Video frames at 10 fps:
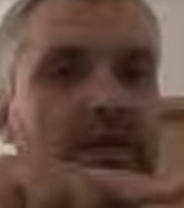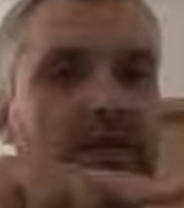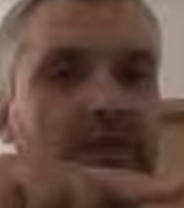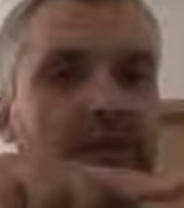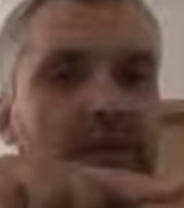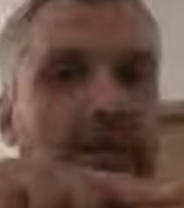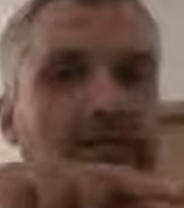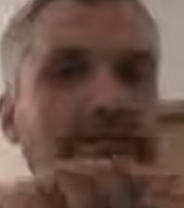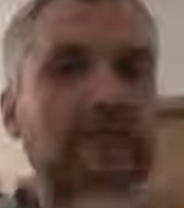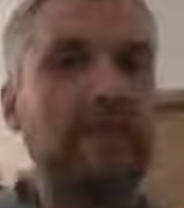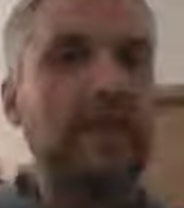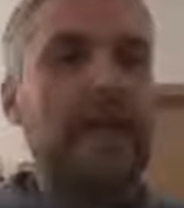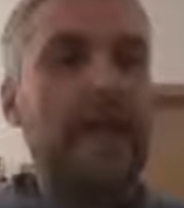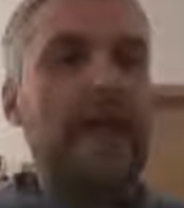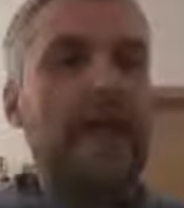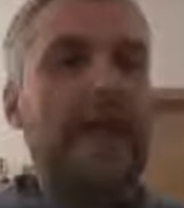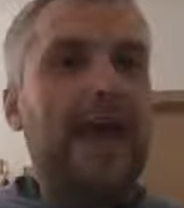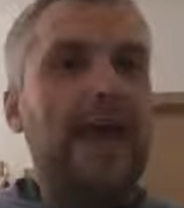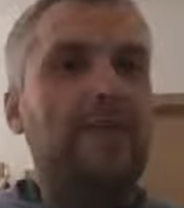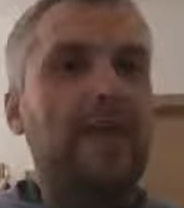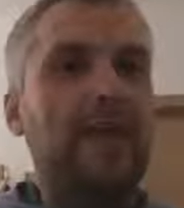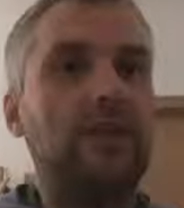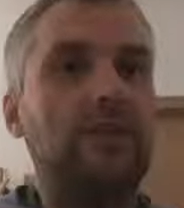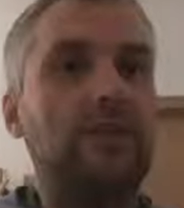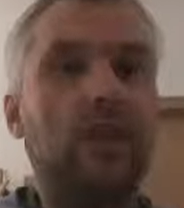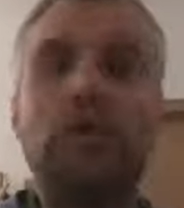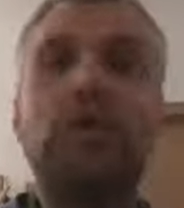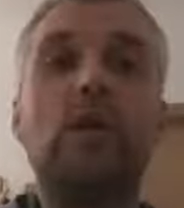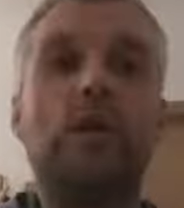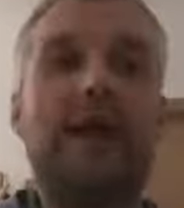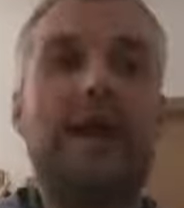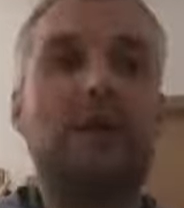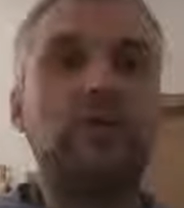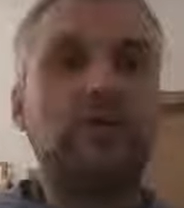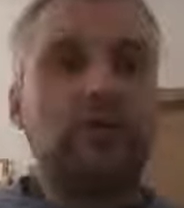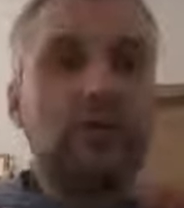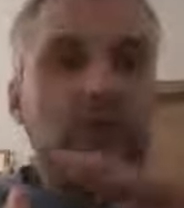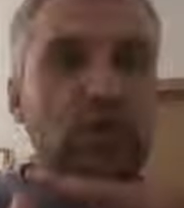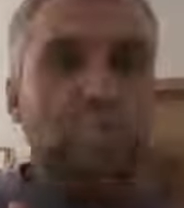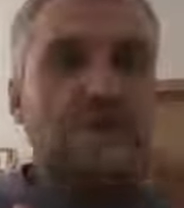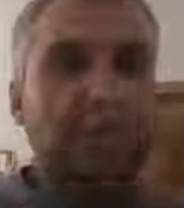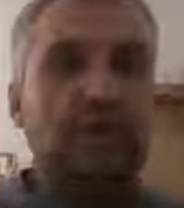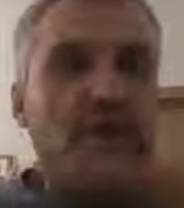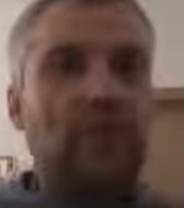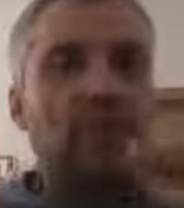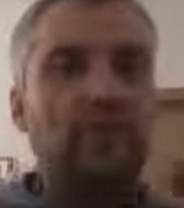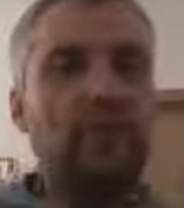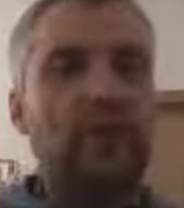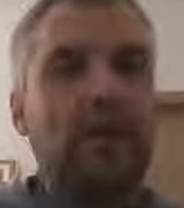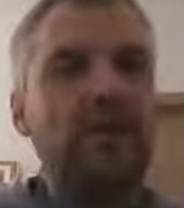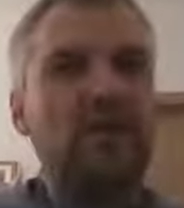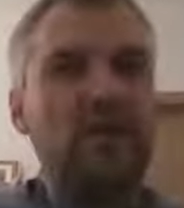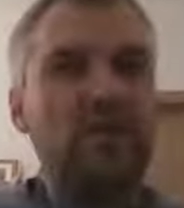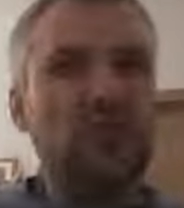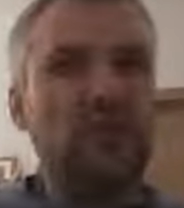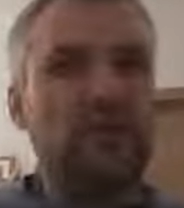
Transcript: in between them. And then the only way how to sort of chop that grass off, you can't use